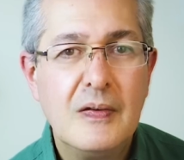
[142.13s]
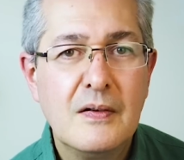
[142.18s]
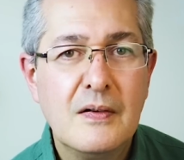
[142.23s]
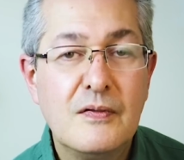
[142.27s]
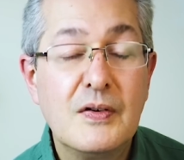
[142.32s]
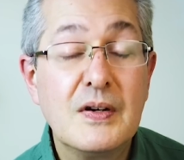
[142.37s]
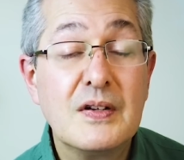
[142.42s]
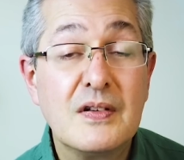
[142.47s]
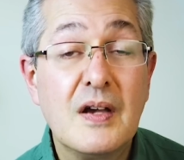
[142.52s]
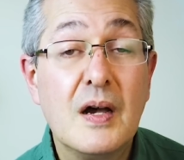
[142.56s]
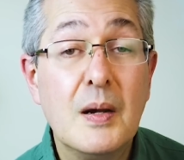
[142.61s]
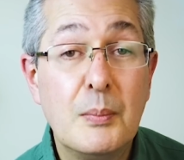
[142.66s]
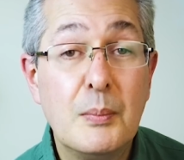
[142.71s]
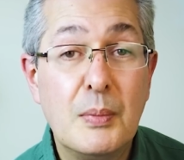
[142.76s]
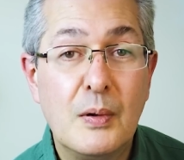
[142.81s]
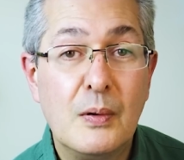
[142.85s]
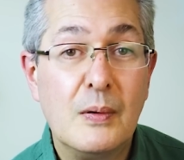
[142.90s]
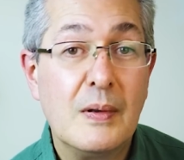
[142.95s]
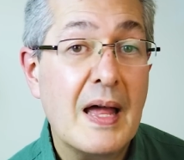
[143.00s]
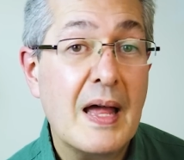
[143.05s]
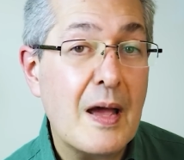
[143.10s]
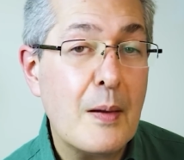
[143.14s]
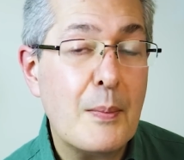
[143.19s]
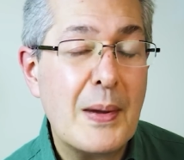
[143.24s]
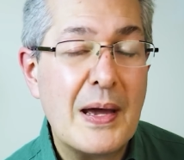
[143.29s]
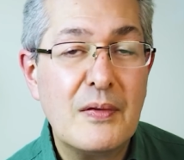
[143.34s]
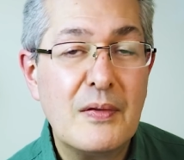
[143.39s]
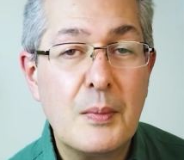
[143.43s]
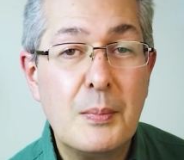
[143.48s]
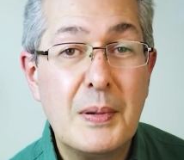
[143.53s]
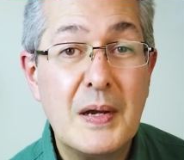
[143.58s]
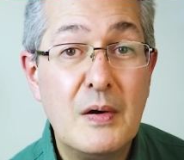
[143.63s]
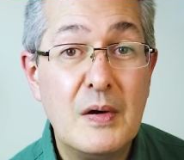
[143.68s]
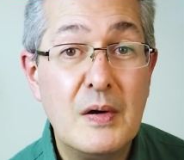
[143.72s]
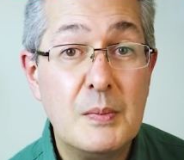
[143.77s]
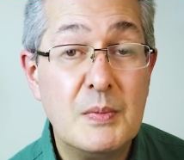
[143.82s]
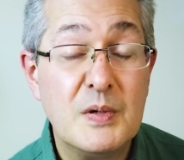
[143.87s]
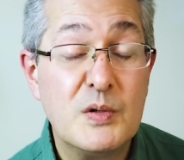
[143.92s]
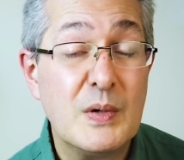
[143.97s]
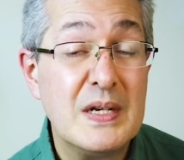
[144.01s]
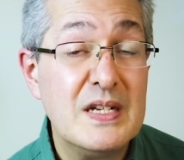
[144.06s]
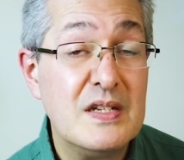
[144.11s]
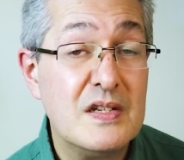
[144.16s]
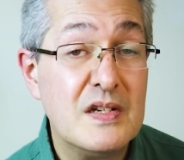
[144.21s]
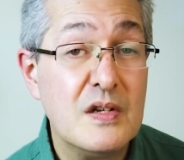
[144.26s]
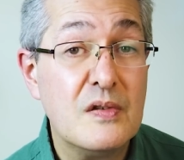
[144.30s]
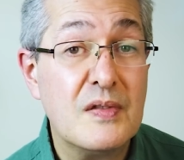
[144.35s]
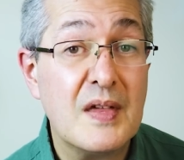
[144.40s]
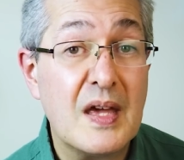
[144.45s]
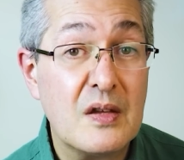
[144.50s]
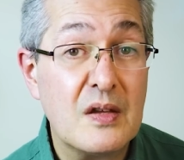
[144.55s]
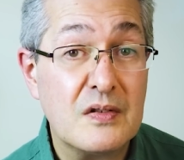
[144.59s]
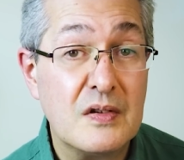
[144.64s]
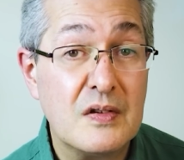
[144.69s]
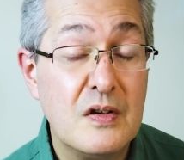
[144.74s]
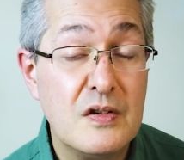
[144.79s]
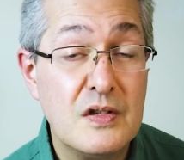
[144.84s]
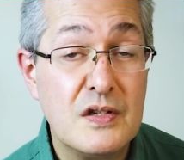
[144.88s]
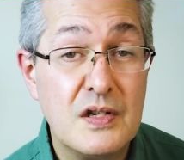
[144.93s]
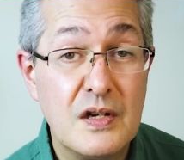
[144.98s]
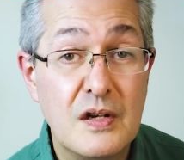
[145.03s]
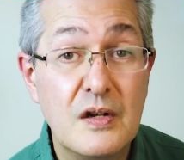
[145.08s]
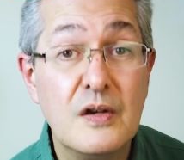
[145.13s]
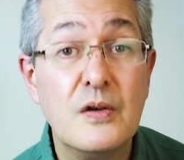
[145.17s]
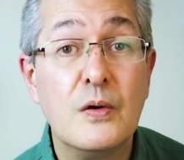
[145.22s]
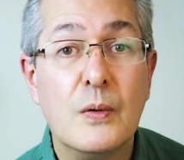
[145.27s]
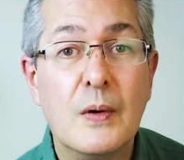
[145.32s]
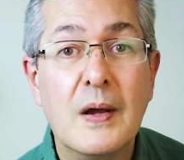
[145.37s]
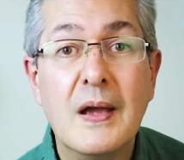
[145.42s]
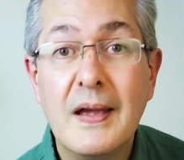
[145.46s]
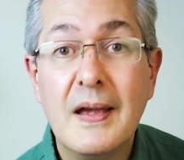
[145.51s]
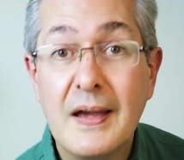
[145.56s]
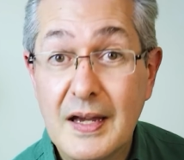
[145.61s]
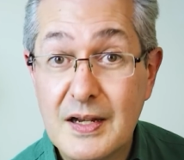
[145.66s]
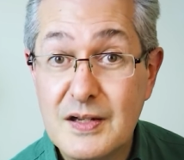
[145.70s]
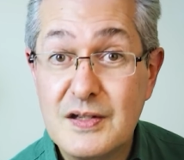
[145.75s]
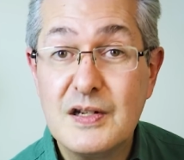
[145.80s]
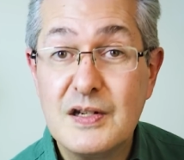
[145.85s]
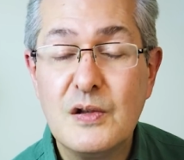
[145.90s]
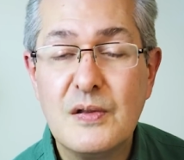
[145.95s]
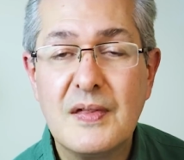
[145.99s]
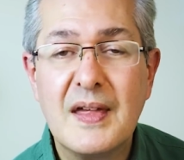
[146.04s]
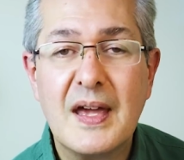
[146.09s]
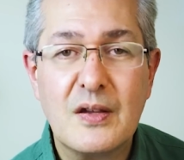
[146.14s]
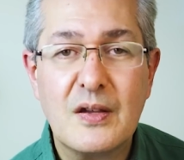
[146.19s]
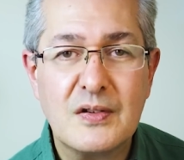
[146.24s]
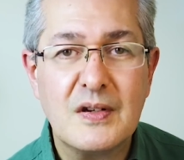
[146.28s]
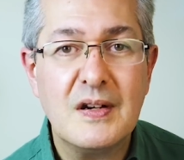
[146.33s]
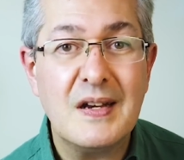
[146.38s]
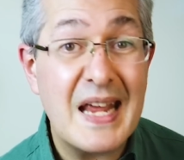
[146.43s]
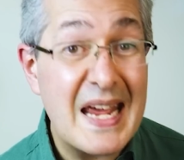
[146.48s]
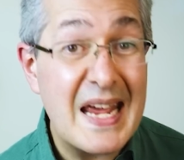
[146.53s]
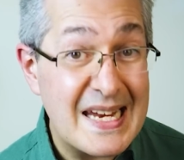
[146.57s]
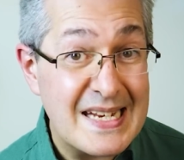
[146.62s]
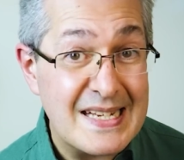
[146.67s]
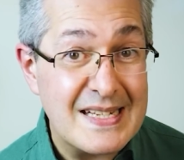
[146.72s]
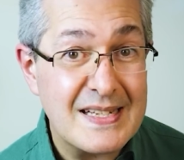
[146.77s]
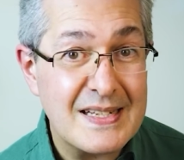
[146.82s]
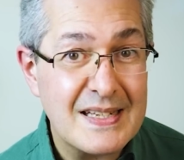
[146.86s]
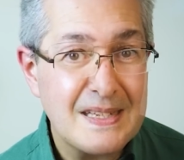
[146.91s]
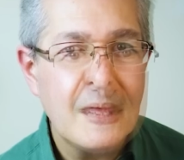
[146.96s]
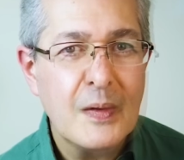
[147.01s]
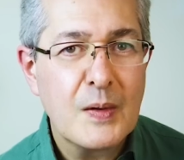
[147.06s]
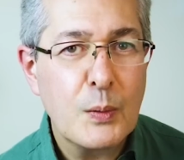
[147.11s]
For example, how about the period between 2002 and 2008?